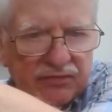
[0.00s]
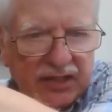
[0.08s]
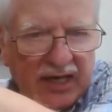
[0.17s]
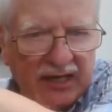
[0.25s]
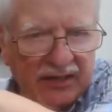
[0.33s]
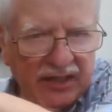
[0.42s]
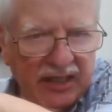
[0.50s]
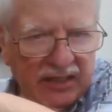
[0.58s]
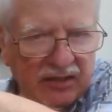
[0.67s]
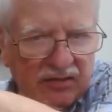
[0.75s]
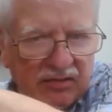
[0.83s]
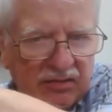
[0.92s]
down
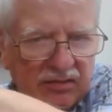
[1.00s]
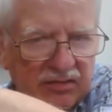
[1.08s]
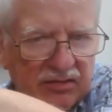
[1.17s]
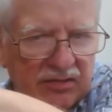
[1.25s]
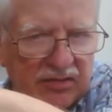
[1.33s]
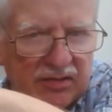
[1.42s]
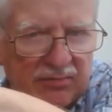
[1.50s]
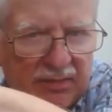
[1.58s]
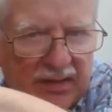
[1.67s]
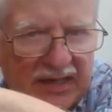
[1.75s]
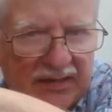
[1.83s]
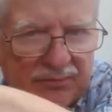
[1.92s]
here along the
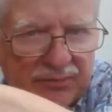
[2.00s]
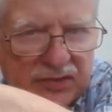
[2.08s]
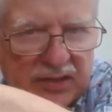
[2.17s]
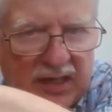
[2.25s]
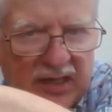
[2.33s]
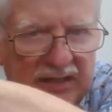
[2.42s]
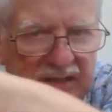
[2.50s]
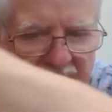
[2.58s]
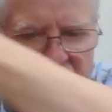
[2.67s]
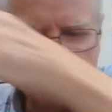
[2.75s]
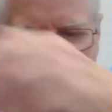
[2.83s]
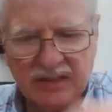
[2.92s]
bottom side
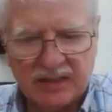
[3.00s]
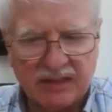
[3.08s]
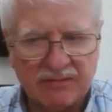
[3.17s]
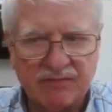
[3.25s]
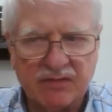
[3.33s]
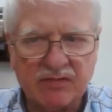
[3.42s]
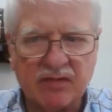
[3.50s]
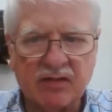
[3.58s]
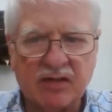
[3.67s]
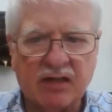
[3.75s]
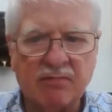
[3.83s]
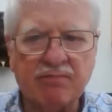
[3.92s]
of your
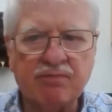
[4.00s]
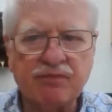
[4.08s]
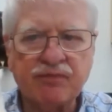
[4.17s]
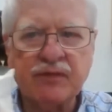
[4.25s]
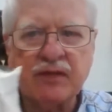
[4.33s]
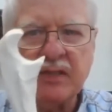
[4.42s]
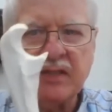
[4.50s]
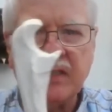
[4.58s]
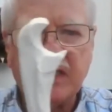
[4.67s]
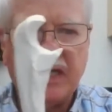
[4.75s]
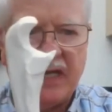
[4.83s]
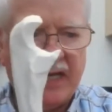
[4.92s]
arm.
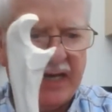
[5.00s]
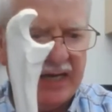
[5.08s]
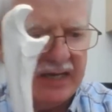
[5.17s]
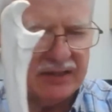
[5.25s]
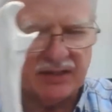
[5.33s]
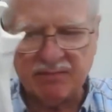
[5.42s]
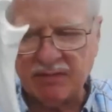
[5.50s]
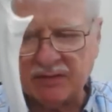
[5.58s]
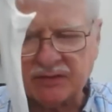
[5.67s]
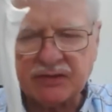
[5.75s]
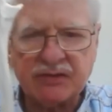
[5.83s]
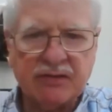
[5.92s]
And the
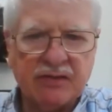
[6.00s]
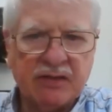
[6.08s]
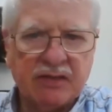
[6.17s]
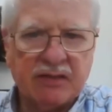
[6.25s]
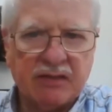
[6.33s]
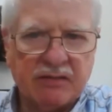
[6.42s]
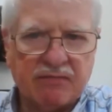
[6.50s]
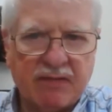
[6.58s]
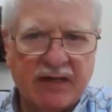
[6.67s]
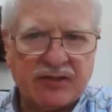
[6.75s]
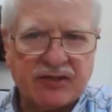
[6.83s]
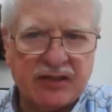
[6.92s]
most
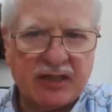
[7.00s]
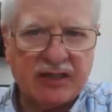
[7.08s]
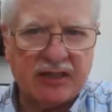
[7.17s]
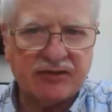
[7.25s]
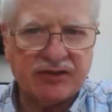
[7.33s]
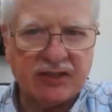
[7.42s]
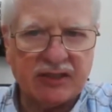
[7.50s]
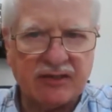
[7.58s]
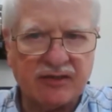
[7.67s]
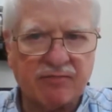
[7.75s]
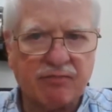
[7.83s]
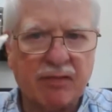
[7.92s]
fascinating thing
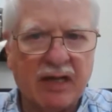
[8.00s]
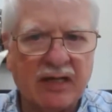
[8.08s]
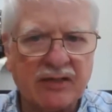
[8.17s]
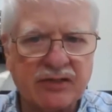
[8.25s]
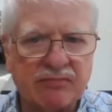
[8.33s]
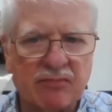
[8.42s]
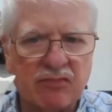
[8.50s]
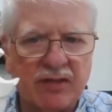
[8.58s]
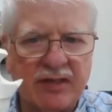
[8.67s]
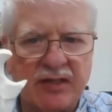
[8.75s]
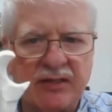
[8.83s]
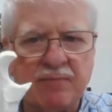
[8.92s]
of the proximal
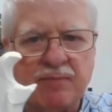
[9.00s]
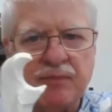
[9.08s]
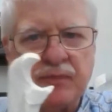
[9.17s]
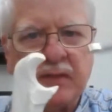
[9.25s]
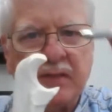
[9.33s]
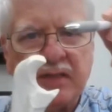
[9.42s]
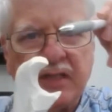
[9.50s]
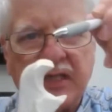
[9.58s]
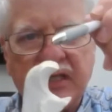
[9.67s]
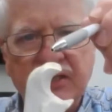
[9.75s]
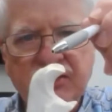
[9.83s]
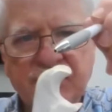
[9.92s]
end
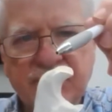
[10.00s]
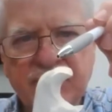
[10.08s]
is